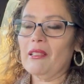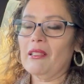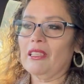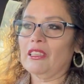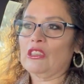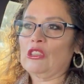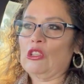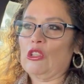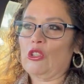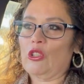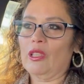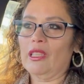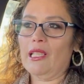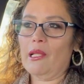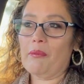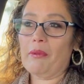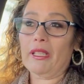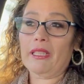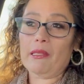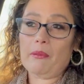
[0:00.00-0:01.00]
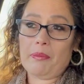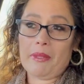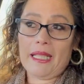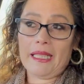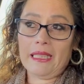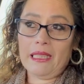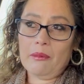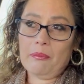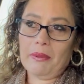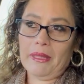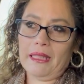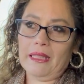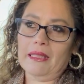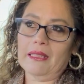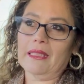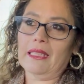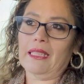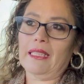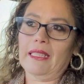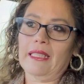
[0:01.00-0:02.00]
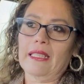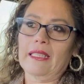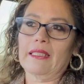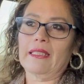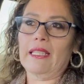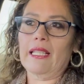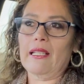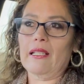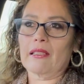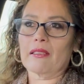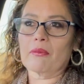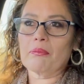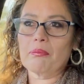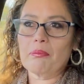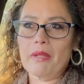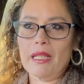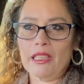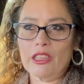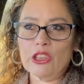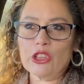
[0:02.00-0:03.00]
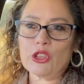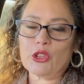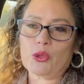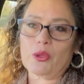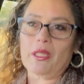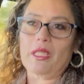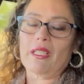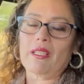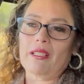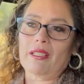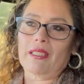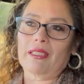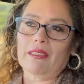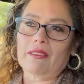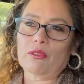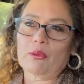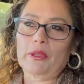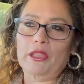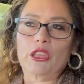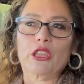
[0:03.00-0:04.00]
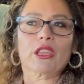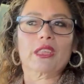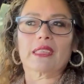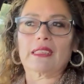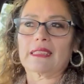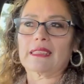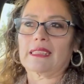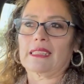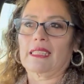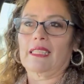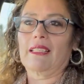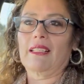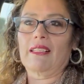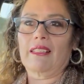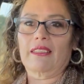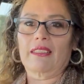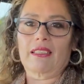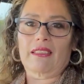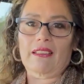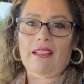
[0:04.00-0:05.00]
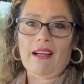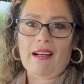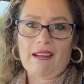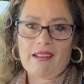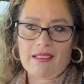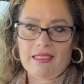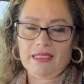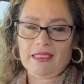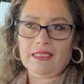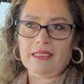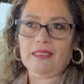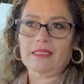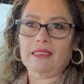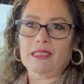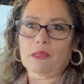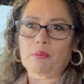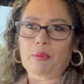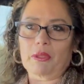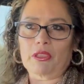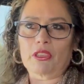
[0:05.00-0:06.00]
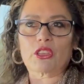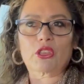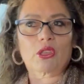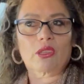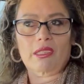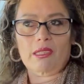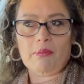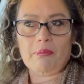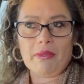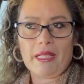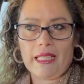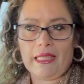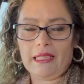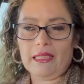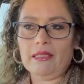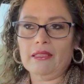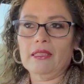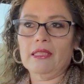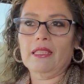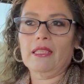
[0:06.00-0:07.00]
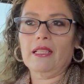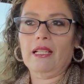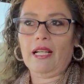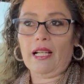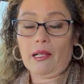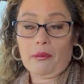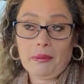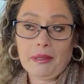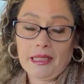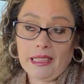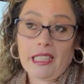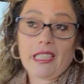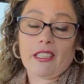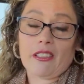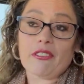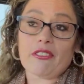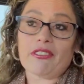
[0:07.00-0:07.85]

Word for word: It's not only about the body, but their ministry reaches their hearts, spirit, soul, and body. I believe